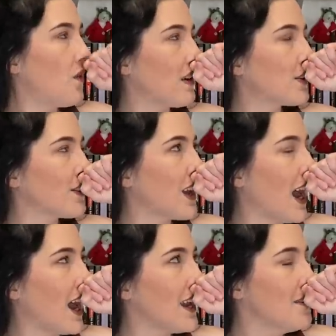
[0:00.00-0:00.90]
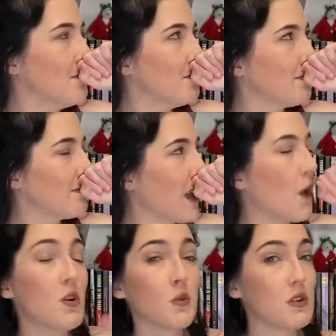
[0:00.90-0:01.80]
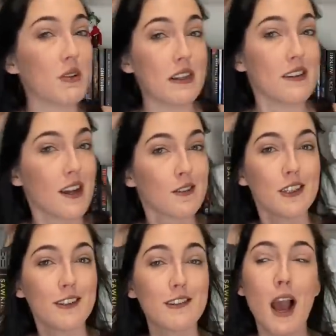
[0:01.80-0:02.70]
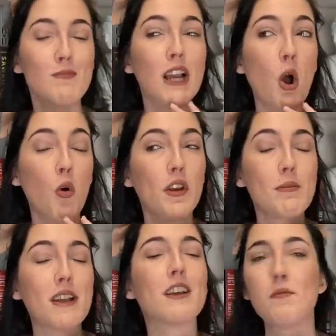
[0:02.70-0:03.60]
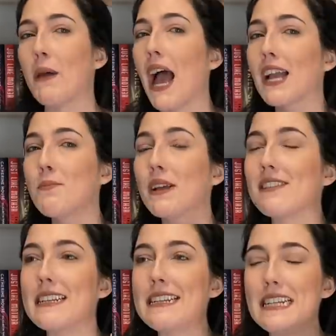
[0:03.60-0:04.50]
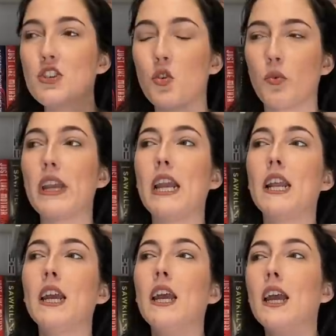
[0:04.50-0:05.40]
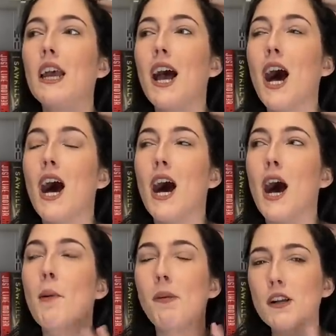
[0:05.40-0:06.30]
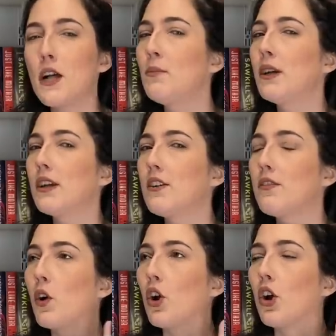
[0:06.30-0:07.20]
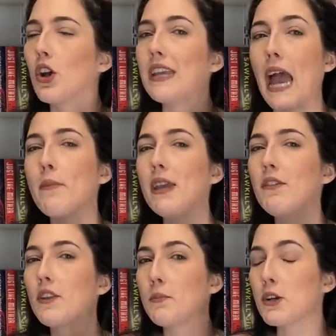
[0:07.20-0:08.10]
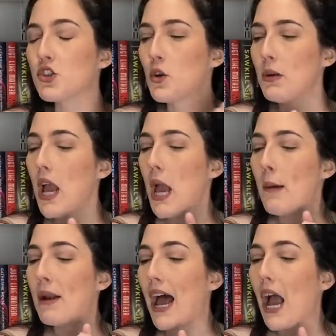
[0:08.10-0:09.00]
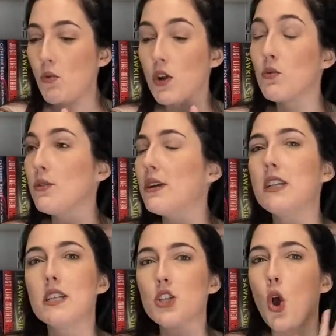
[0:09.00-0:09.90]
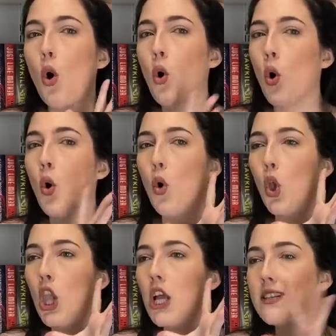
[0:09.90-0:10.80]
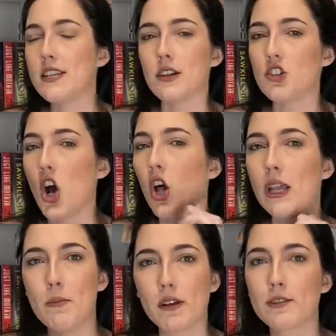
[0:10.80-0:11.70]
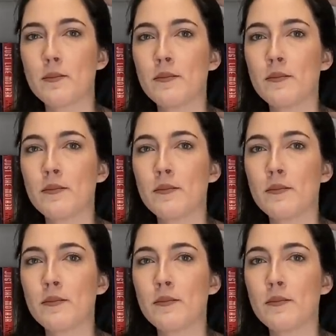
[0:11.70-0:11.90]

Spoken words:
stars. I want to reread the entire series. I'm like holding myself back because I need to read a book club book for Gabby for the book troop, but I want to reread this whole series, all 8 books